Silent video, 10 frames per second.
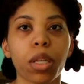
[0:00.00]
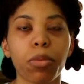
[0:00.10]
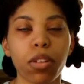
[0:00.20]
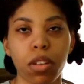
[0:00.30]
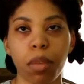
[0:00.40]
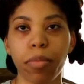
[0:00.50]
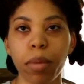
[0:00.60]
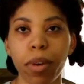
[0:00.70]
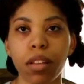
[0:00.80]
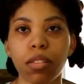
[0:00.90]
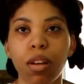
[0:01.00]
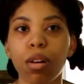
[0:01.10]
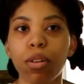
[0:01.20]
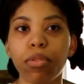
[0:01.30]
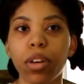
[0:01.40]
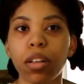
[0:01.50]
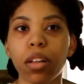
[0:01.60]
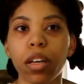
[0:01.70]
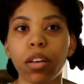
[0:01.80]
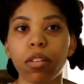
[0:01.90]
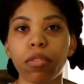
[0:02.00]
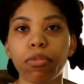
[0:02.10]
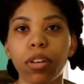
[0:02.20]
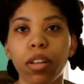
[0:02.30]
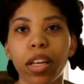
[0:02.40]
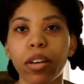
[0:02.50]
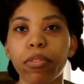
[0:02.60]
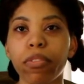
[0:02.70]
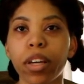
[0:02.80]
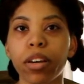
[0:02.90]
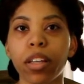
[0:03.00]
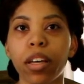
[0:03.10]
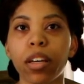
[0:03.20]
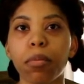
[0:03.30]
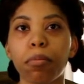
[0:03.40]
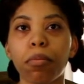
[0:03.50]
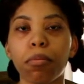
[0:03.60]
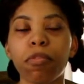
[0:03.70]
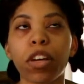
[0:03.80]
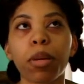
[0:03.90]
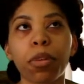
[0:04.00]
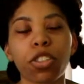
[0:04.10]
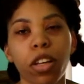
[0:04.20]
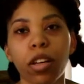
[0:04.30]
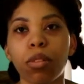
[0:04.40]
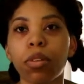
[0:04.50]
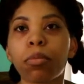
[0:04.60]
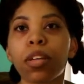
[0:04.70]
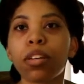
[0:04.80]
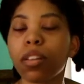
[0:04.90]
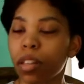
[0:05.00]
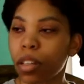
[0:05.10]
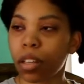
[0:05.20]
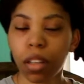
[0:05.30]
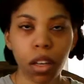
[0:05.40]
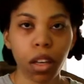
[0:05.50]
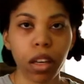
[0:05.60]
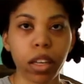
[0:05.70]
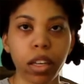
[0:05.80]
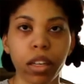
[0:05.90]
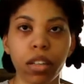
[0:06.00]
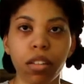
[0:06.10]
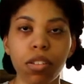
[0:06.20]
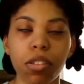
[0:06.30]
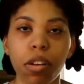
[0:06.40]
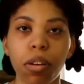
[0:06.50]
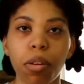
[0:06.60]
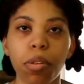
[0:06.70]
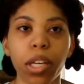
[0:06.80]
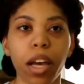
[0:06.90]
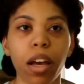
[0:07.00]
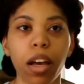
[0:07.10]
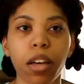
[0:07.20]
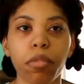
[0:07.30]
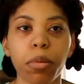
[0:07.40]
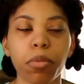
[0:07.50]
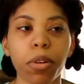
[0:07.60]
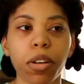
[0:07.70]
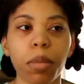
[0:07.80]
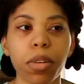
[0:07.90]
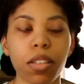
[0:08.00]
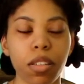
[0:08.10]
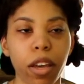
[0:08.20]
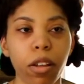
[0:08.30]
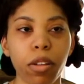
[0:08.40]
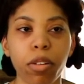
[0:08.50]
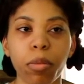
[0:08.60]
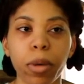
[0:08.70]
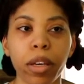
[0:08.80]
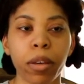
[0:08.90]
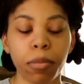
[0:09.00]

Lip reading: present my best self and like feel like very much like a woman. And so yeah, I've been working on my style a little bit,